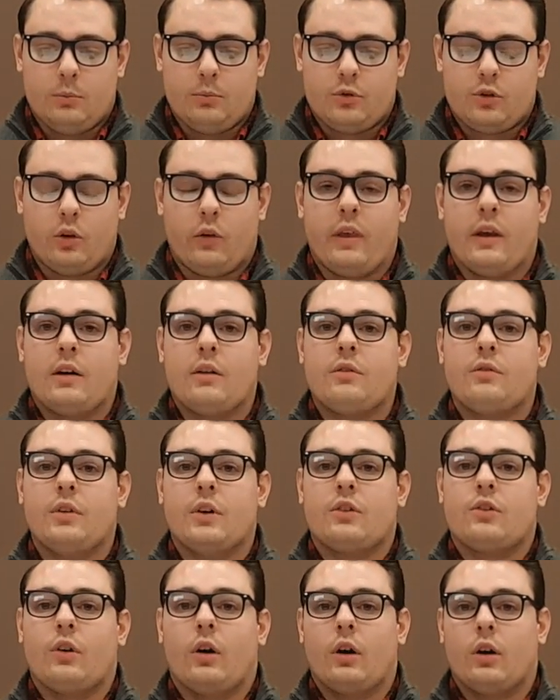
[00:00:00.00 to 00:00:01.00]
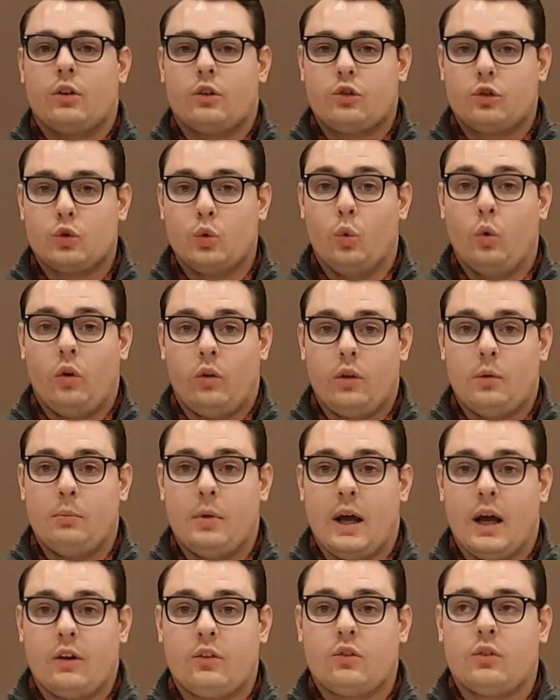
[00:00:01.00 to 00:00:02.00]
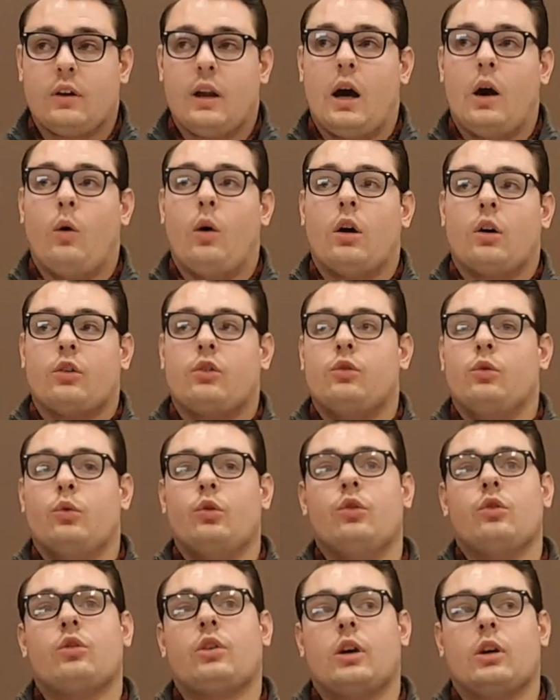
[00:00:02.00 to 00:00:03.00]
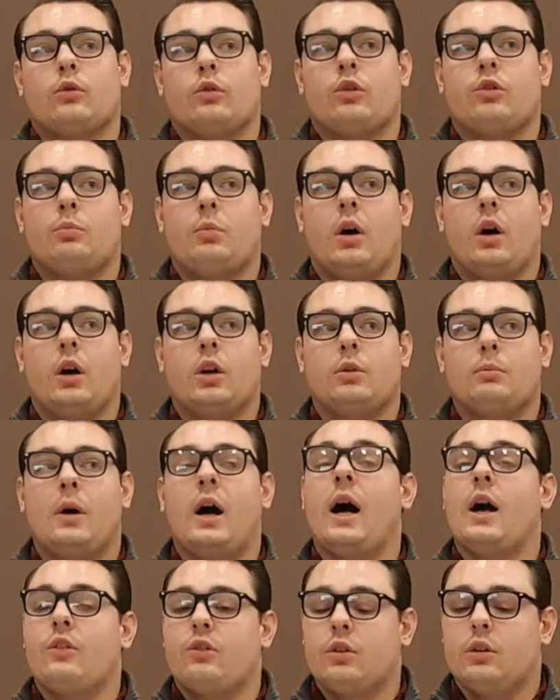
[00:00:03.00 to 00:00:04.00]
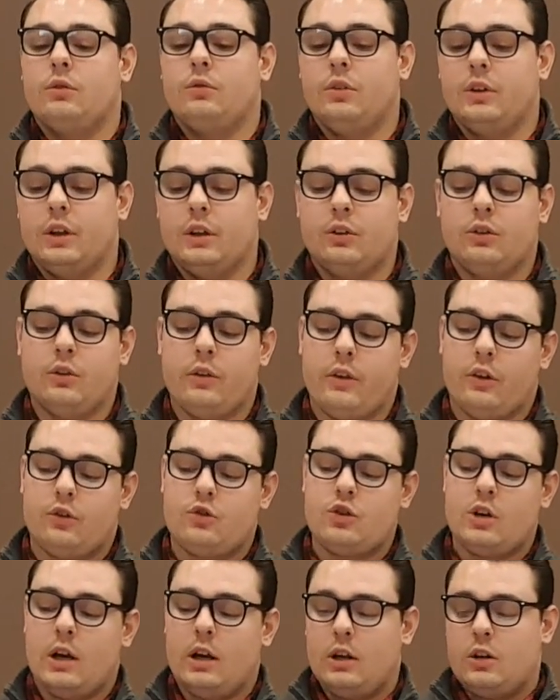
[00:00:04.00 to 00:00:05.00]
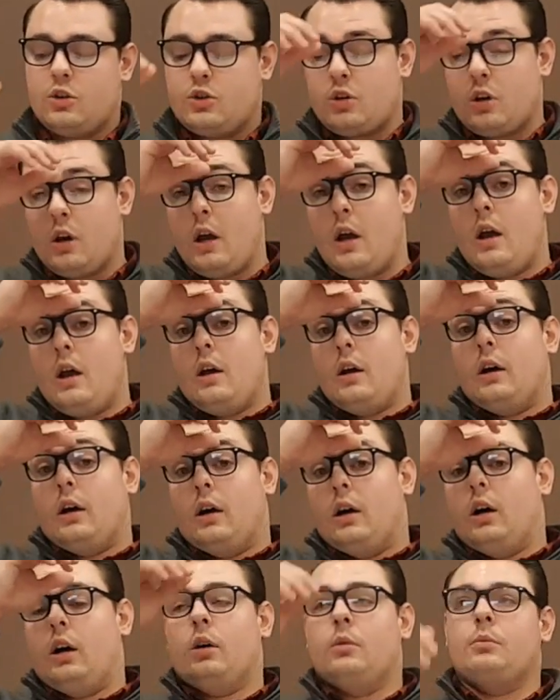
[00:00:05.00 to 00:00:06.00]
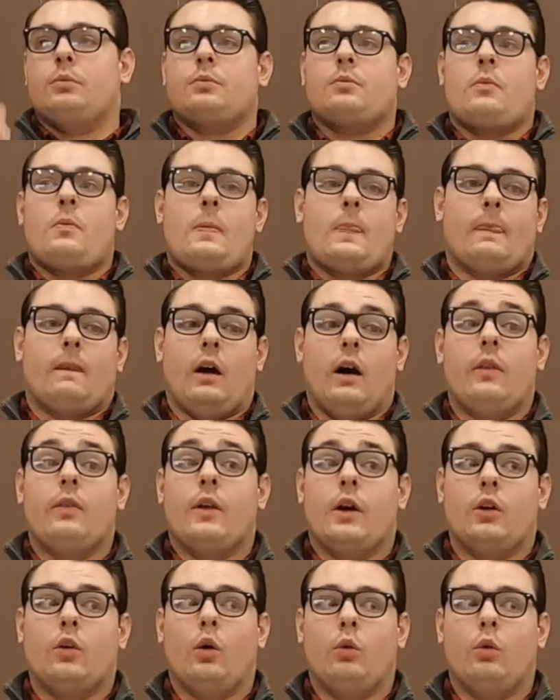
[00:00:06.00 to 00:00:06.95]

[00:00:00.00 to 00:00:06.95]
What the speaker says: so that it fits our school the best and how our students can respond positively to this change. And then